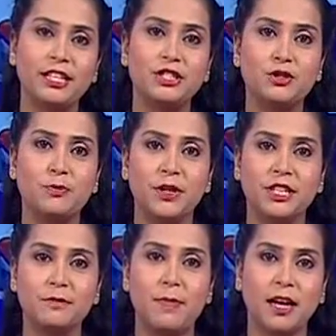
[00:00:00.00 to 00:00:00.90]
his
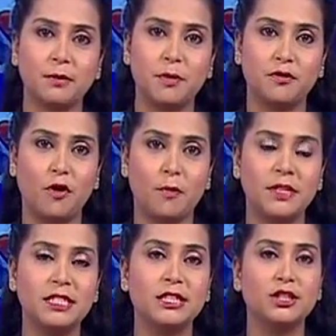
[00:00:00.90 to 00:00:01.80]
stupendous batting
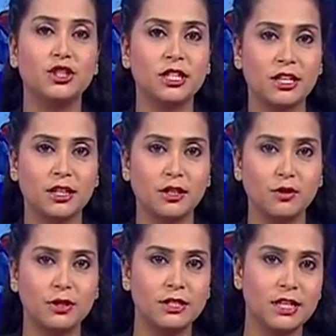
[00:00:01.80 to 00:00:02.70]
performance in the just
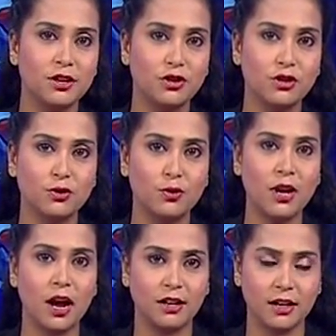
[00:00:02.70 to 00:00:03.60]
concluded Central Zone
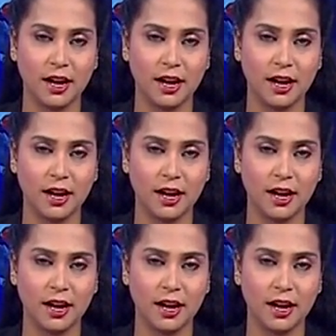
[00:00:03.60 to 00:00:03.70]
Under